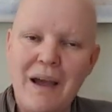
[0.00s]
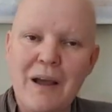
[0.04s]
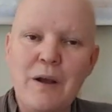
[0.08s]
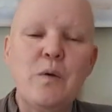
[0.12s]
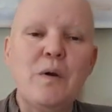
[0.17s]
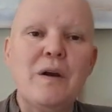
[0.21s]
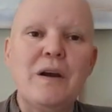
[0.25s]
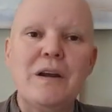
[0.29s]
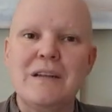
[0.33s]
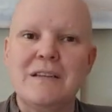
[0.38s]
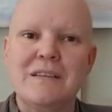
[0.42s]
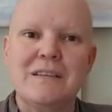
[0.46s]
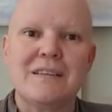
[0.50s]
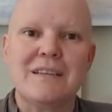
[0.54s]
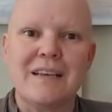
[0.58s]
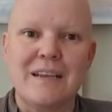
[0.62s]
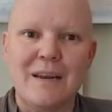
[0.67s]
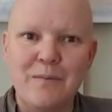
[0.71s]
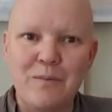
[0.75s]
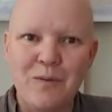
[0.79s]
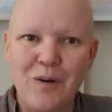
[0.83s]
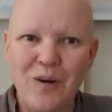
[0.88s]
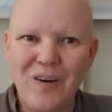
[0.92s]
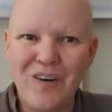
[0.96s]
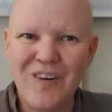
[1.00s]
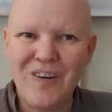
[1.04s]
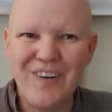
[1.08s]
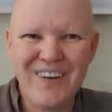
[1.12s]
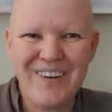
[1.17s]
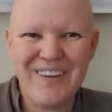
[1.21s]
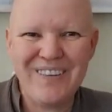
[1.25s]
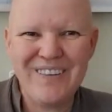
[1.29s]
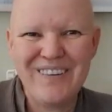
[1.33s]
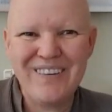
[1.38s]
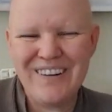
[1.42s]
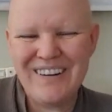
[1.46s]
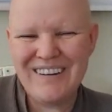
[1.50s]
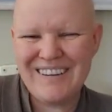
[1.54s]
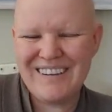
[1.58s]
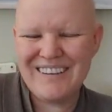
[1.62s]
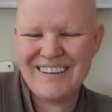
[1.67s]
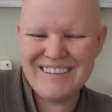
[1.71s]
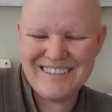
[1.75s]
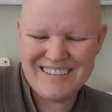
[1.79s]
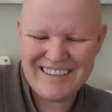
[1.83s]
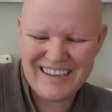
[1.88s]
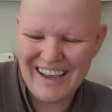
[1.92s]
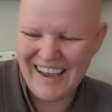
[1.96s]
backwards anymore.
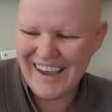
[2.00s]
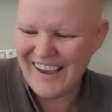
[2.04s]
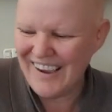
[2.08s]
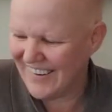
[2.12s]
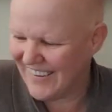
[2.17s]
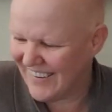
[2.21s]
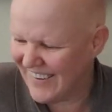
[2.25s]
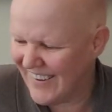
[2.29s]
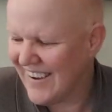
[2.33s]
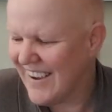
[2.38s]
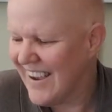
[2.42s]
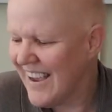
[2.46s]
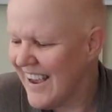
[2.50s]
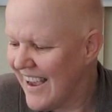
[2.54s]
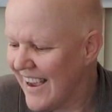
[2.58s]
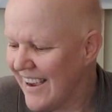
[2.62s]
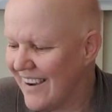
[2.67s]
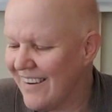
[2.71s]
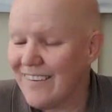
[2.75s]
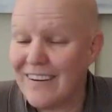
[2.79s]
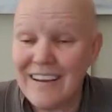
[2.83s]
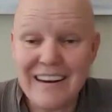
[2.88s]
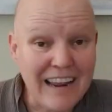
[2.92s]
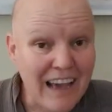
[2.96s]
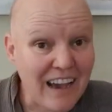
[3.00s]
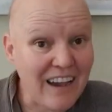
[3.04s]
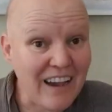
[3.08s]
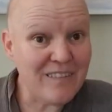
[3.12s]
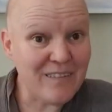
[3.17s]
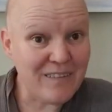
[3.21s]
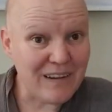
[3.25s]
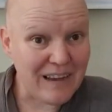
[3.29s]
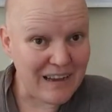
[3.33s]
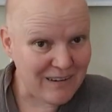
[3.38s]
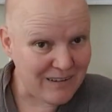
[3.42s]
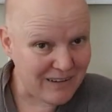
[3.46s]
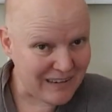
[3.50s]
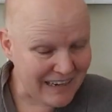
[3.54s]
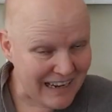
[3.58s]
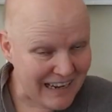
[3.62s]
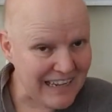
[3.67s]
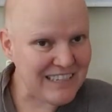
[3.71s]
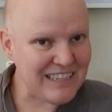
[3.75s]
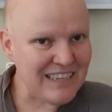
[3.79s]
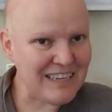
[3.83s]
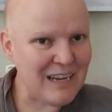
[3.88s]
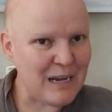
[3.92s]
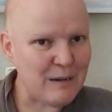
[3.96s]
So we now are
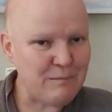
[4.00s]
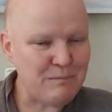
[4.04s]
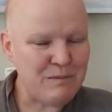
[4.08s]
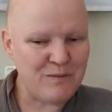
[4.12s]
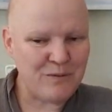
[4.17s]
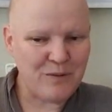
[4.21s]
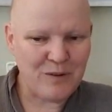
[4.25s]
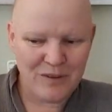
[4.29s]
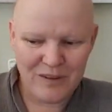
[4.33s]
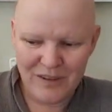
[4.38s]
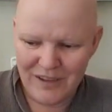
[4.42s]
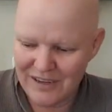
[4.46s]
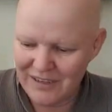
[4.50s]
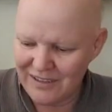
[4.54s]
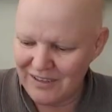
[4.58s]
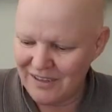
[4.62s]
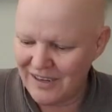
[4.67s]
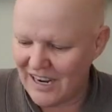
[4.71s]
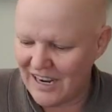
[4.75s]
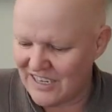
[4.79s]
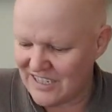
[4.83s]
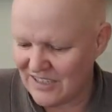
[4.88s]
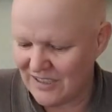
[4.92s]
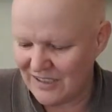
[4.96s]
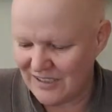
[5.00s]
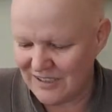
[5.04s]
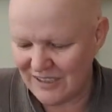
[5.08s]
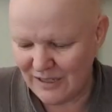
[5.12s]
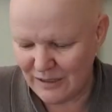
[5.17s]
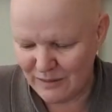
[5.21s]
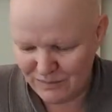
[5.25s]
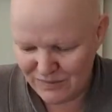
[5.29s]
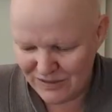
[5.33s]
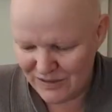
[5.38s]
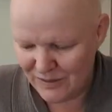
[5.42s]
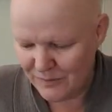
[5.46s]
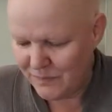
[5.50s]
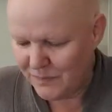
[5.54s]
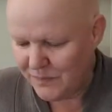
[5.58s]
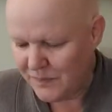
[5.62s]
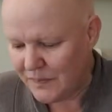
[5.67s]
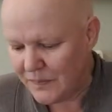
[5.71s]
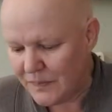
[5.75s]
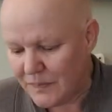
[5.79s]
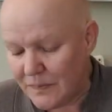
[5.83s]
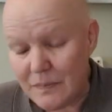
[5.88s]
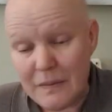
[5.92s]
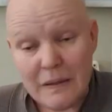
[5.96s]
catching up with all the international terms.
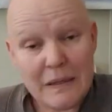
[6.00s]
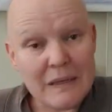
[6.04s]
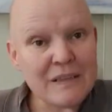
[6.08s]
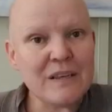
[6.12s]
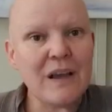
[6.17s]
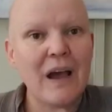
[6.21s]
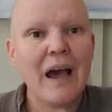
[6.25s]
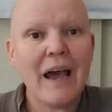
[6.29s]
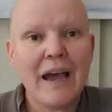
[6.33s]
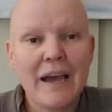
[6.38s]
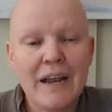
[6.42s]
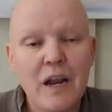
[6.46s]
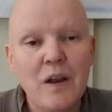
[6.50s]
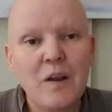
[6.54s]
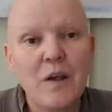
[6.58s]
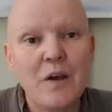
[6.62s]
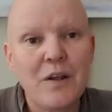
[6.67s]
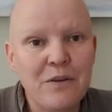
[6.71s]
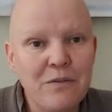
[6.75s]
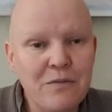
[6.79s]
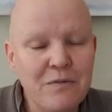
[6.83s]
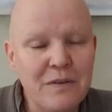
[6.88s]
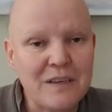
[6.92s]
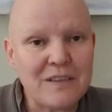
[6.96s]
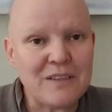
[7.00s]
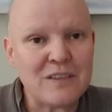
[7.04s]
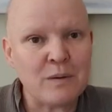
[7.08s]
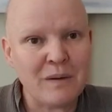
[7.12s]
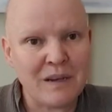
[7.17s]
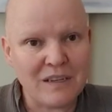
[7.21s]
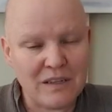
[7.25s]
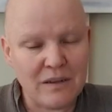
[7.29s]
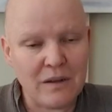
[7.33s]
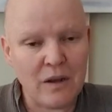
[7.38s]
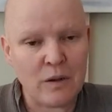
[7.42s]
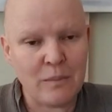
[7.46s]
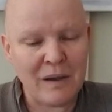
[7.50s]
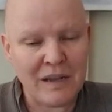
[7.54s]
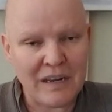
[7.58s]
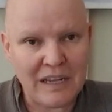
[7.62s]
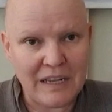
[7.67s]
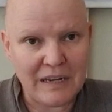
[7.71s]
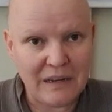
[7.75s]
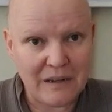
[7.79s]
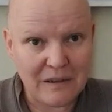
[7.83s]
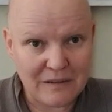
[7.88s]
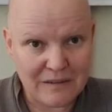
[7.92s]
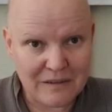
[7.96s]
So I had a lot of things on
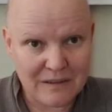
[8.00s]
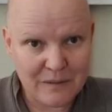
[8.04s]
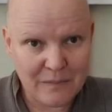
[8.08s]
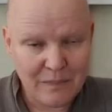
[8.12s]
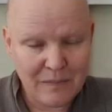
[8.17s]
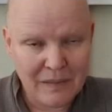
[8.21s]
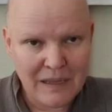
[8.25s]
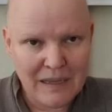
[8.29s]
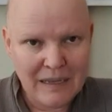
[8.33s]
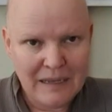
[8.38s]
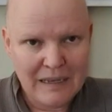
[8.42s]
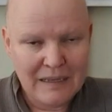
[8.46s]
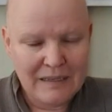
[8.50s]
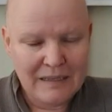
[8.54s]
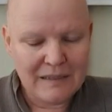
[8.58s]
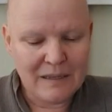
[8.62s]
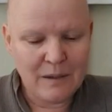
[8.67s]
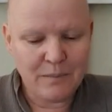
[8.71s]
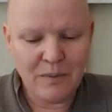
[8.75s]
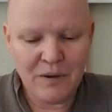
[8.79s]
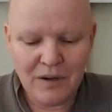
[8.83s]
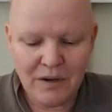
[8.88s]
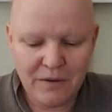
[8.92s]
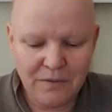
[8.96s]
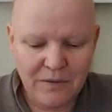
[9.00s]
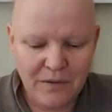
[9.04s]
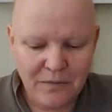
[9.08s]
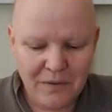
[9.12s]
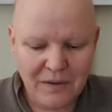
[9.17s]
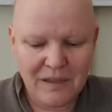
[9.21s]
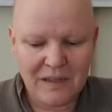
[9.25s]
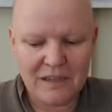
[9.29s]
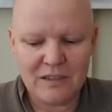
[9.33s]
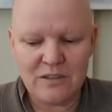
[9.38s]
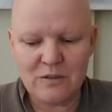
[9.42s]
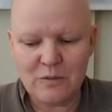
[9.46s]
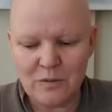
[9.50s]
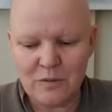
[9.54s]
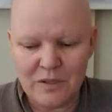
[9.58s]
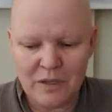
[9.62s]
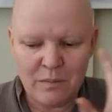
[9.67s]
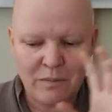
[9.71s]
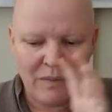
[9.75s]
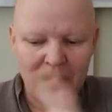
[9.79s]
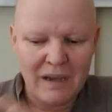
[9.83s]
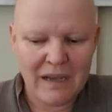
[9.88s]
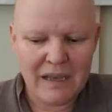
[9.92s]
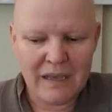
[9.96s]
my needles. So part of the thing that
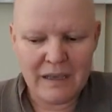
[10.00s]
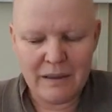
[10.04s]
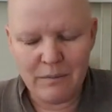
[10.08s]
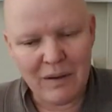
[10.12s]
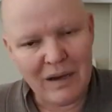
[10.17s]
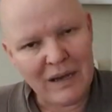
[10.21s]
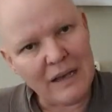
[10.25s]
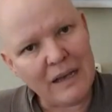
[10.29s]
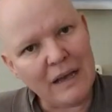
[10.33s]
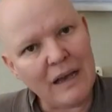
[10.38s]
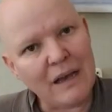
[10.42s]
sorted my